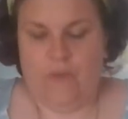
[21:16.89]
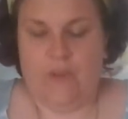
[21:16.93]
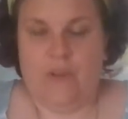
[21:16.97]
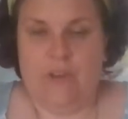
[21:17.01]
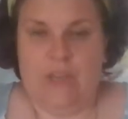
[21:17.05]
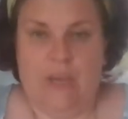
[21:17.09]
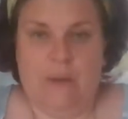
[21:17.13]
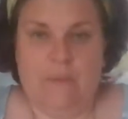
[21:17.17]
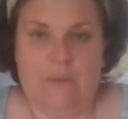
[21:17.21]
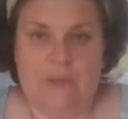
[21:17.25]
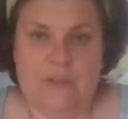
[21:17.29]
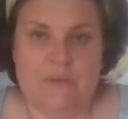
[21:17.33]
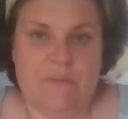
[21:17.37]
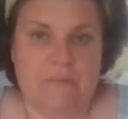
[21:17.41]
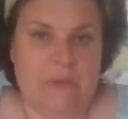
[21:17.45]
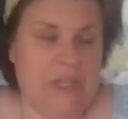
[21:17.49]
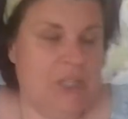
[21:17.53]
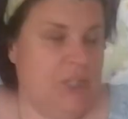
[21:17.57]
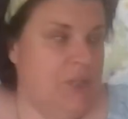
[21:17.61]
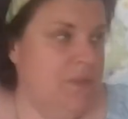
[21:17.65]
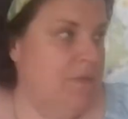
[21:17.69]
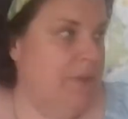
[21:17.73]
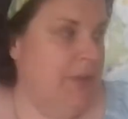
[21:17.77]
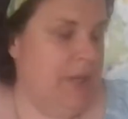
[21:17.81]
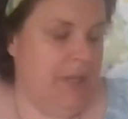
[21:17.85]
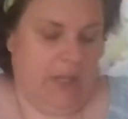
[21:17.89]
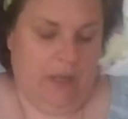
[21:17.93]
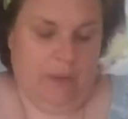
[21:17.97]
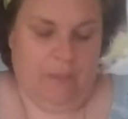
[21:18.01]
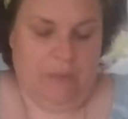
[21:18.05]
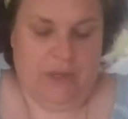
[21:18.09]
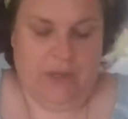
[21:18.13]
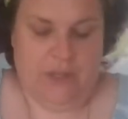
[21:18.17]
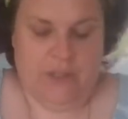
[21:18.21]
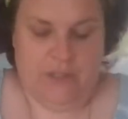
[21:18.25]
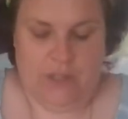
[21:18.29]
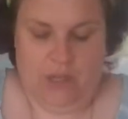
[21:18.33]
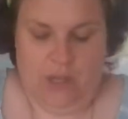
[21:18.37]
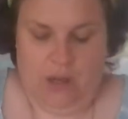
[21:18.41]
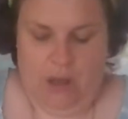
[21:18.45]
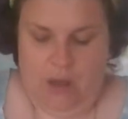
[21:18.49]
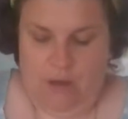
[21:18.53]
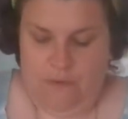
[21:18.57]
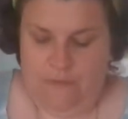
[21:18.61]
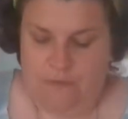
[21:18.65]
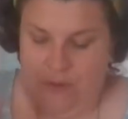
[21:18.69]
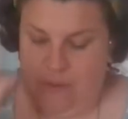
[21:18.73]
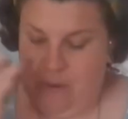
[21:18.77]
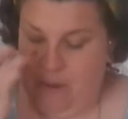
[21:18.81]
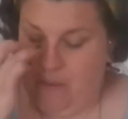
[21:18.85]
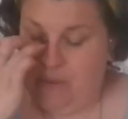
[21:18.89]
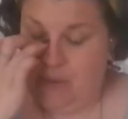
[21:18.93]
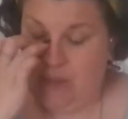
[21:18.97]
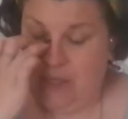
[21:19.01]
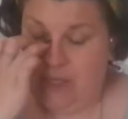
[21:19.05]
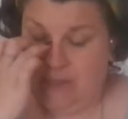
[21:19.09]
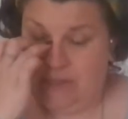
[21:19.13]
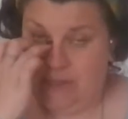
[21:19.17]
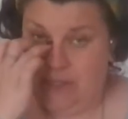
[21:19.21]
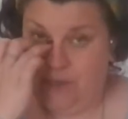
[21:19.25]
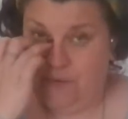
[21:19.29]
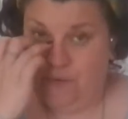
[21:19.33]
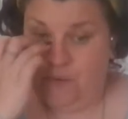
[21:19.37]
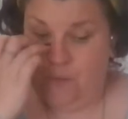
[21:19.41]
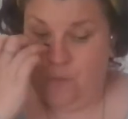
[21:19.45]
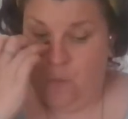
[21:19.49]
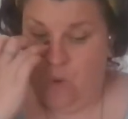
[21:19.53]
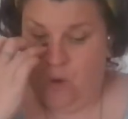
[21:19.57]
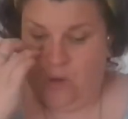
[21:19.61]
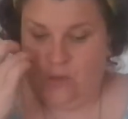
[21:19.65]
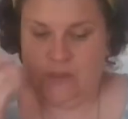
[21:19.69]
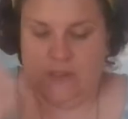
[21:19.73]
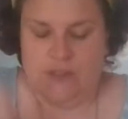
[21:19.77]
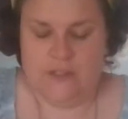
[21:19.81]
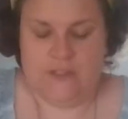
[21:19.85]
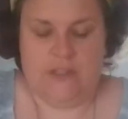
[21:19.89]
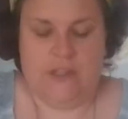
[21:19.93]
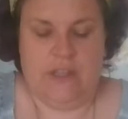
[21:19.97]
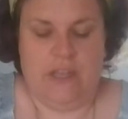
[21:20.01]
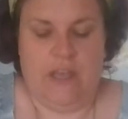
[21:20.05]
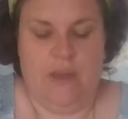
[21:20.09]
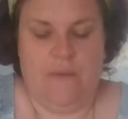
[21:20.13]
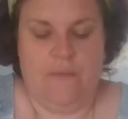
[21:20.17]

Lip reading: Yeah, which makes you really ill. Because a lot of them, I mean, there's different ones.